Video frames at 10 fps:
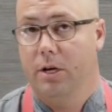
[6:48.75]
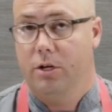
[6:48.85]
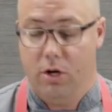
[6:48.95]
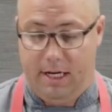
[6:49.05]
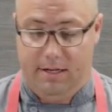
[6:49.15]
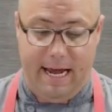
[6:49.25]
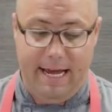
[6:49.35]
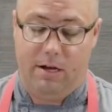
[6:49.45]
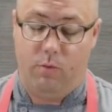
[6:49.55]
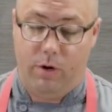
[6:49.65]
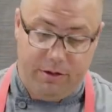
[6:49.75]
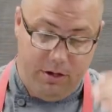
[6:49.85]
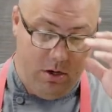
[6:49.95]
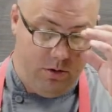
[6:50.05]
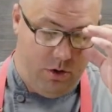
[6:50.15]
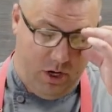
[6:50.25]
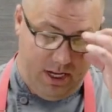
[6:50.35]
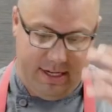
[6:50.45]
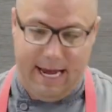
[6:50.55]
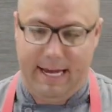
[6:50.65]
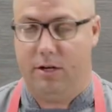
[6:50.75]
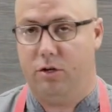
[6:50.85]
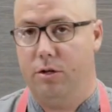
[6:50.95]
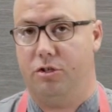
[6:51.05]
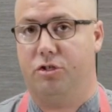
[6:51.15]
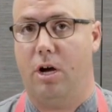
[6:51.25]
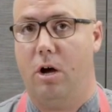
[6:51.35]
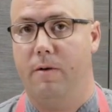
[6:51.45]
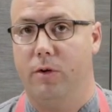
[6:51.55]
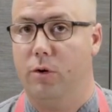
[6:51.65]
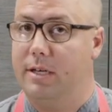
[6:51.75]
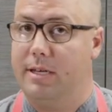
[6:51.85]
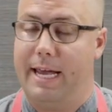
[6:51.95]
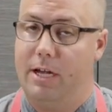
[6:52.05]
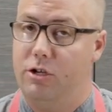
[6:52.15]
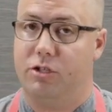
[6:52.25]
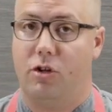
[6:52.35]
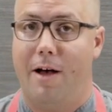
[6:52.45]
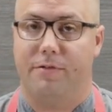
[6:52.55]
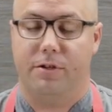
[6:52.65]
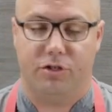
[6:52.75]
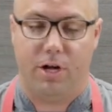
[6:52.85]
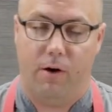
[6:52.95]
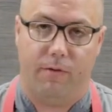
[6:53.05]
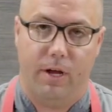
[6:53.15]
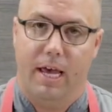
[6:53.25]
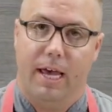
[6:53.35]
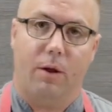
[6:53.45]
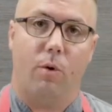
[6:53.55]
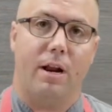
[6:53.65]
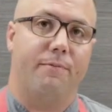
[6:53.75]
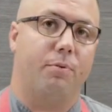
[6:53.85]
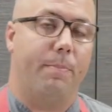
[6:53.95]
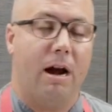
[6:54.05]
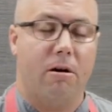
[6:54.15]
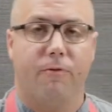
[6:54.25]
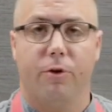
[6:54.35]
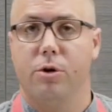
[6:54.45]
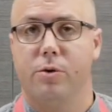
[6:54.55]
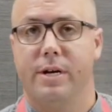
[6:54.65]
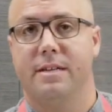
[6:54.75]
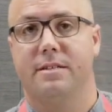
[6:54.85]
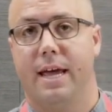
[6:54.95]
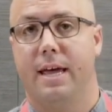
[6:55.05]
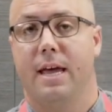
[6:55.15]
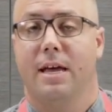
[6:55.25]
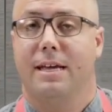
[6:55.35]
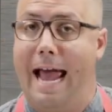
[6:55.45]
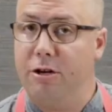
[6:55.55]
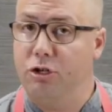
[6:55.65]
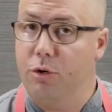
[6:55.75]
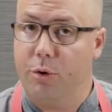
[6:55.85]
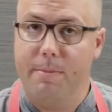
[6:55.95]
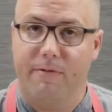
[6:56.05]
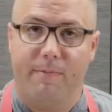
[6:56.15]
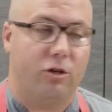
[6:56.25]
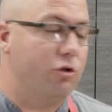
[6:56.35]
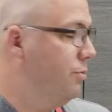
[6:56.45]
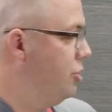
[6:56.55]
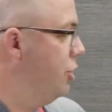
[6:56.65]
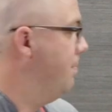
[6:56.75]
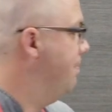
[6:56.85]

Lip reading: You can take it with you, you can take it to the stove, you can take it just off the stove. And what I've prepared for you is a cashew cream of mushroom soup.